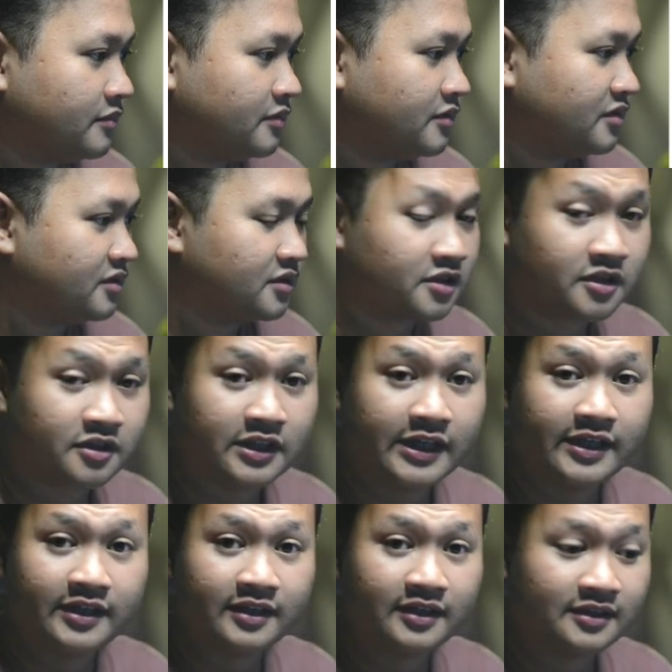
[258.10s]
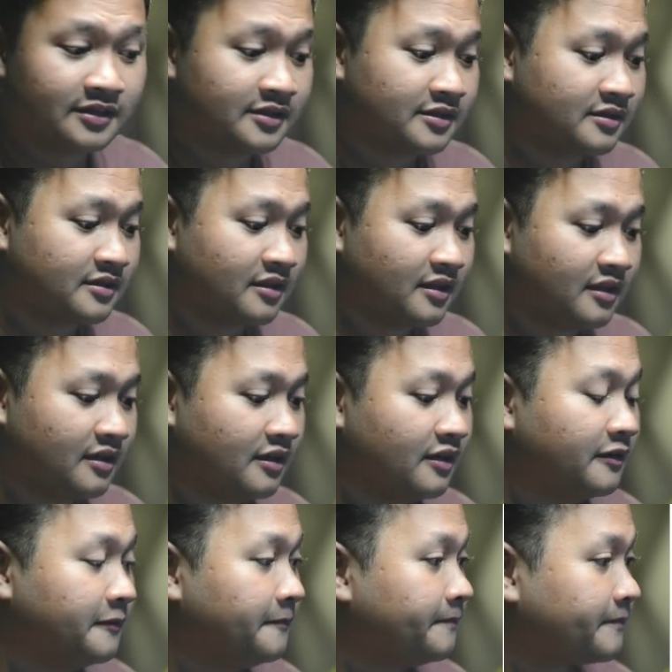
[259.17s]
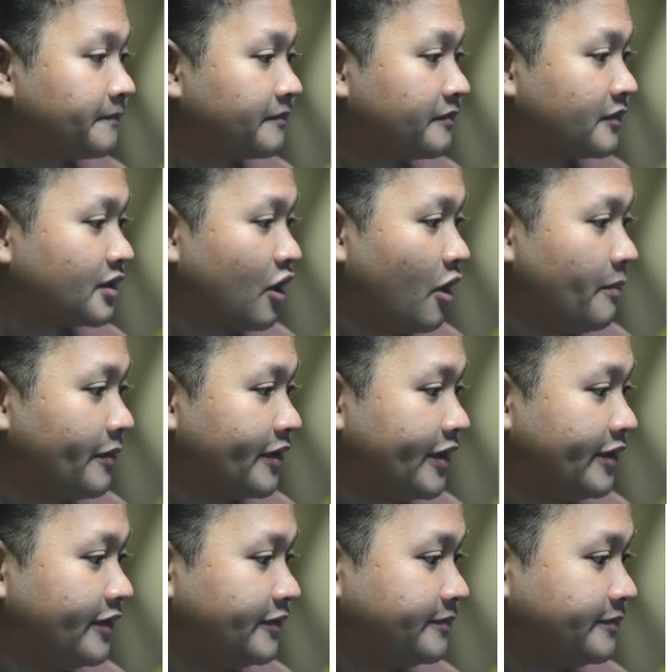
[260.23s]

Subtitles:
It's creating its component.